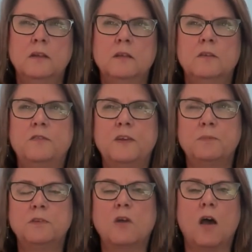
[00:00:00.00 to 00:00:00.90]

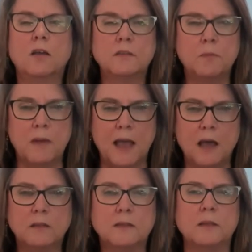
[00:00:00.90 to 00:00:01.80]
Phipps talks
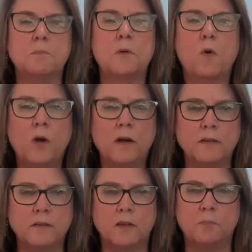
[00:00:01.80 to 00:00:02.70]
about the
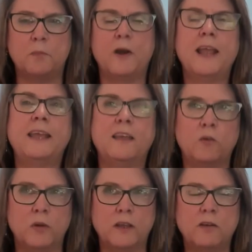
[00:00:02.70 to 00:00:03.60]
importance of breaking
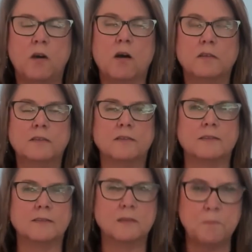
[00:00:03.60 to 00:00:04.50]
what he calls the
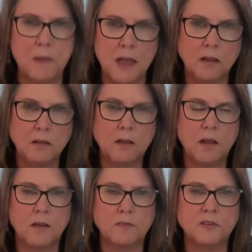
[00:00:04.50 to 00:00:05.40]
spell
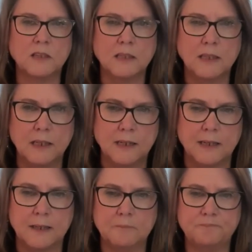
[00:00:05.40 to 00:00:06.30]
of
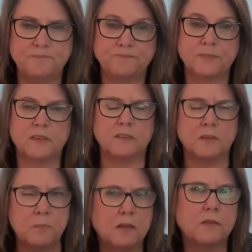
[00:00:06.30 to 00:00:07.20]
solidity. The
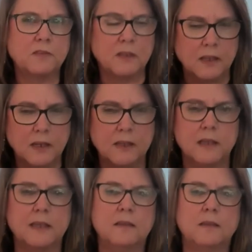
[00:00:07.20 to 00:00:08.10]
spell of
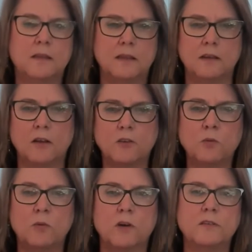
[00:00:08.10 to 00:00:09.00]
solidity. In
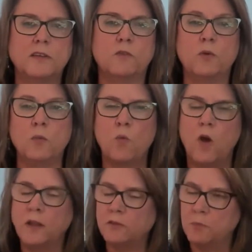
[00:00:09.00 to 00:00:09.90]
other words, if we
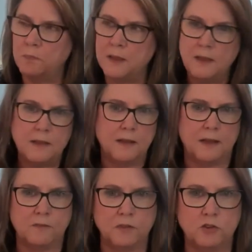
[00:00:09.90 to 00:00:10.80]
want to be
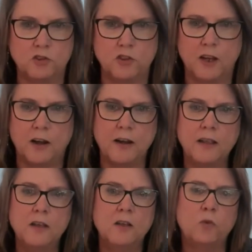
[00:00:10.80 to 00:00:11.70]
an evolutionary,
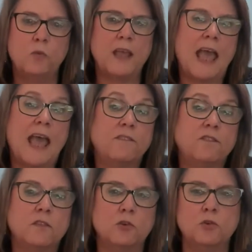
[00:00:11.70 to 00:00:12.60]
we have
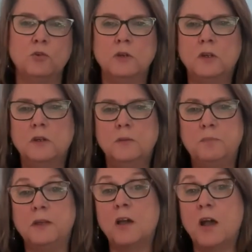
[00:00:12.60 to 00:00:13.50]
to
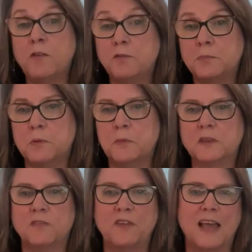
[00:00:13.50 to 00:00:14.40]
be comfortable
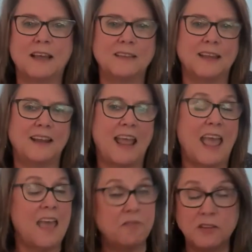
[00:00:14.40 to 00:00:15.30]
with the fact that
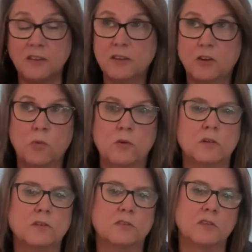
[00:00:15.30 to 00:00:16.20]
everything in our
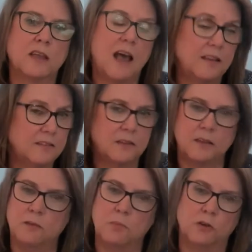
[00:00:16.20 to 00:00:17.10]
world is
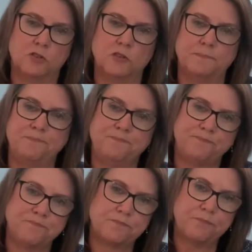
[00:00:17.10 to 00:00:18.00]
constantly in motion.
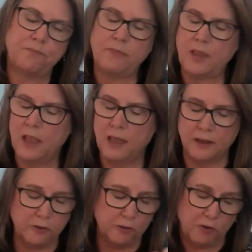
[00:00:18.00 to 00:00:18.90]

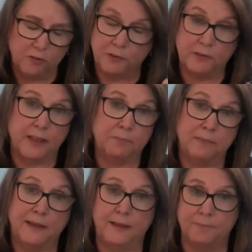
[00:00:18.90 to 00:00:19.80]
And I don't know if you're like
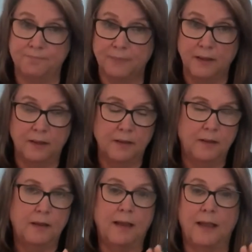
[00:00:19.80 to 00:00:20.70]
me,
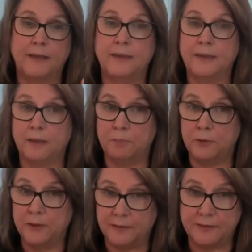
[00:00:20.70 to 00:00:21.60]
I can get
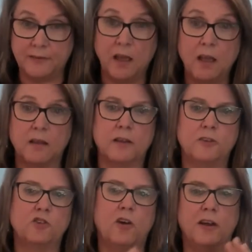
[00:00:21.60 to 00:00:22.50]
pretty stuck
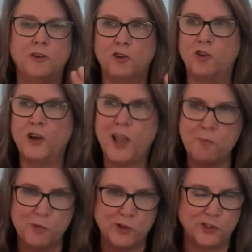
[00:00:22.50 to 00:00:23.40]
on trying to
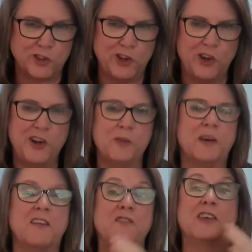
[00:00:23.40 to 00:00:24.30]
create more security
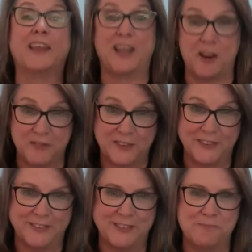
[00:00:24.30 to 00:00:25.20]
when I feel like
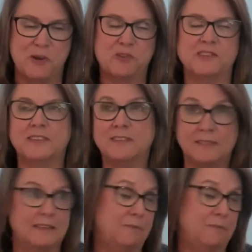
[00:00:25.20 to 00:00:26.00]
everything's in motion.